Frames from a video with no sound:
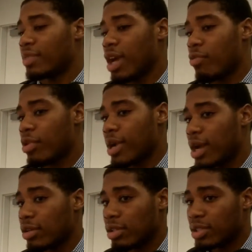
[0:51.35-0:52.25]
I mean, I work
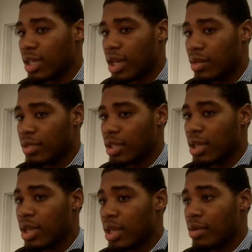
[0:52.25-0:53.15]
out all the time
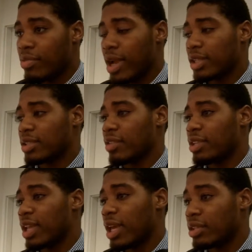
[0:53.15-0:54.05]
and practice
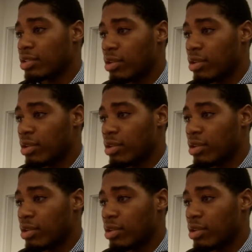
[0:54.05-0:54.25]
every day,